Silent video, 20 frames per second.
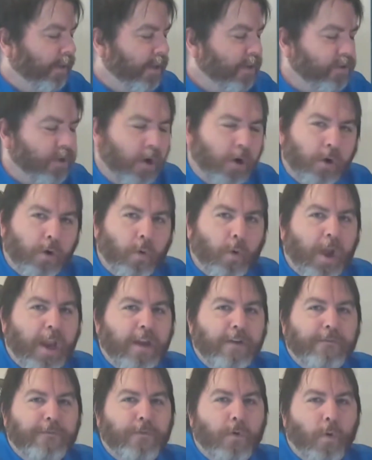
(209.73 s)
These are
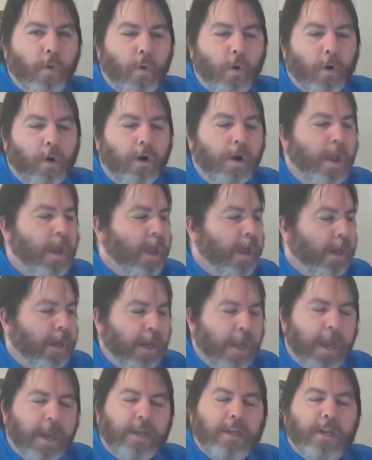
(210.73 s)
great for
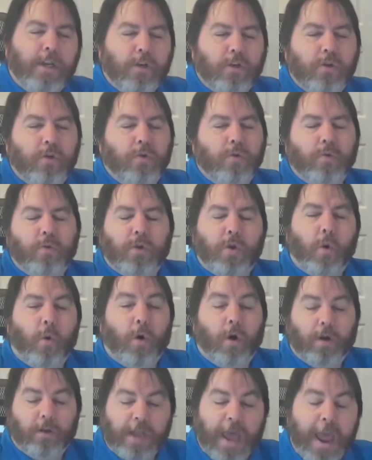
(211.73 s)
connecting to
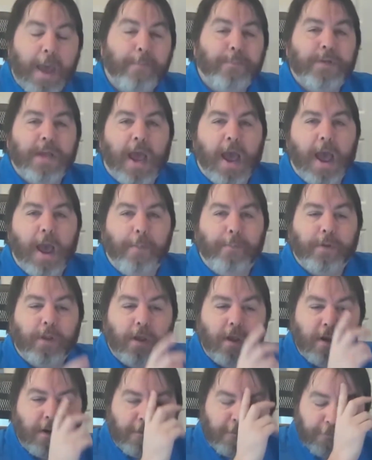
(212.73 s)
your laptop
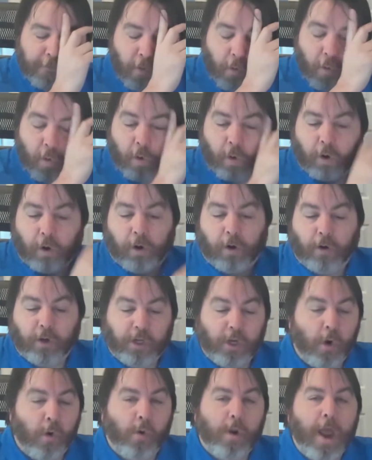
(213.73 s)
for,
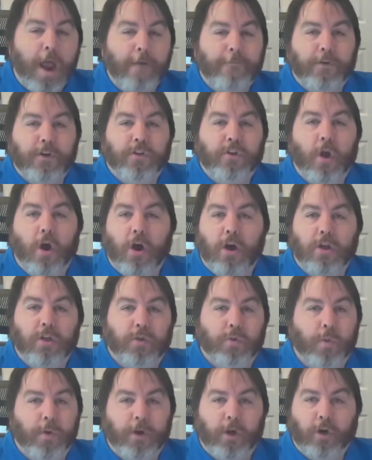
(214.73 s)
conference
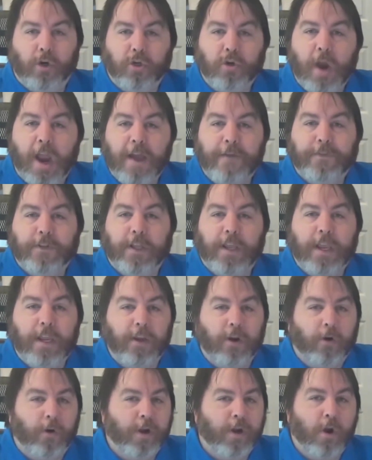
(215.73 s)
calls when you're traveling,
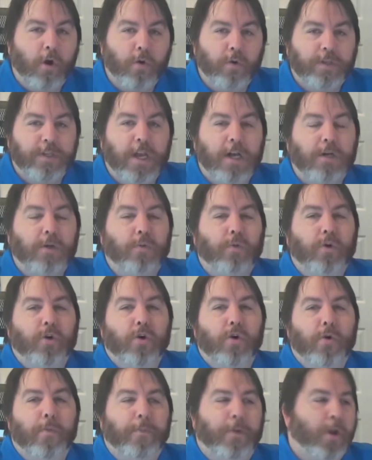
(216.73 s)
you're in a hotel
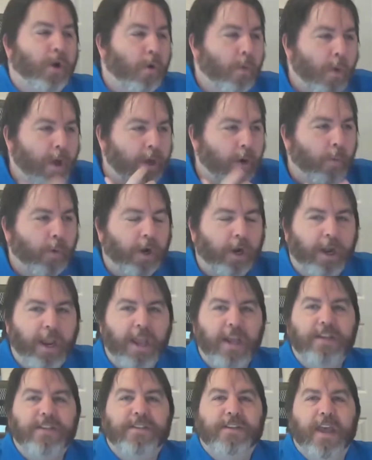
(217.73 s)
room, you don't want to wear a
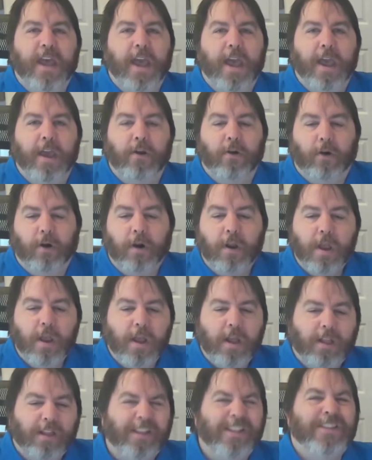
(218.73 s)
headset or
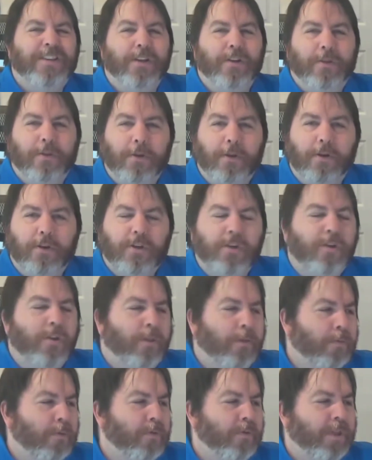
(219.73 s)
listen
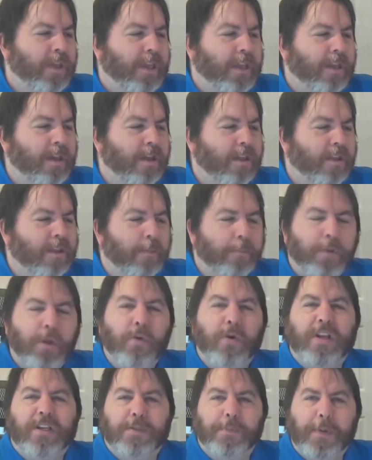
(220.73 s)
through the
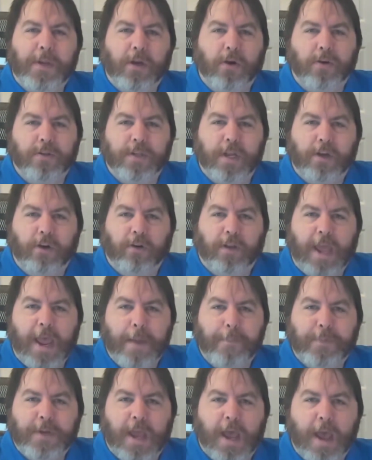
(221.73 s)
puny speakers on your
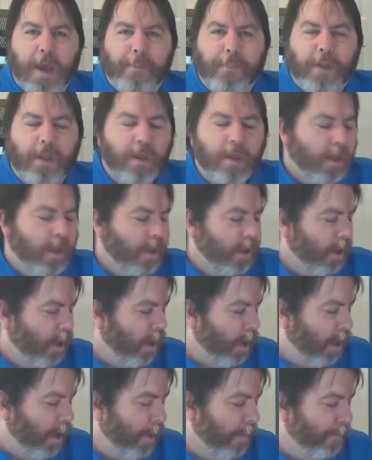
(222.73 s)
laptop.
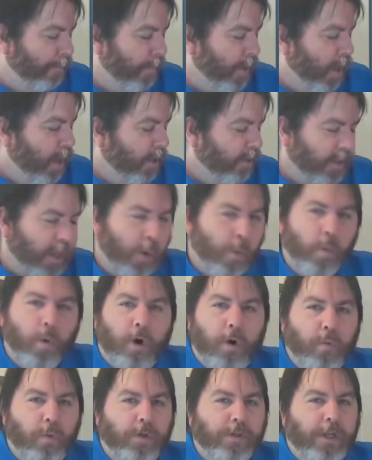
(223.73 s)
They
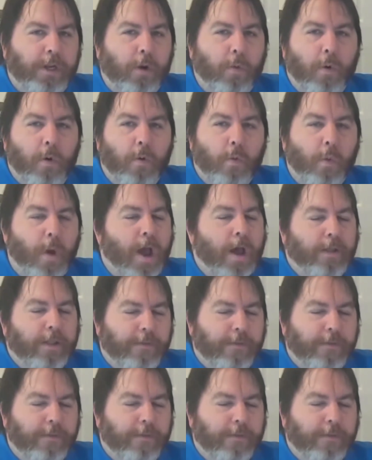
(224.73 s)
work really well.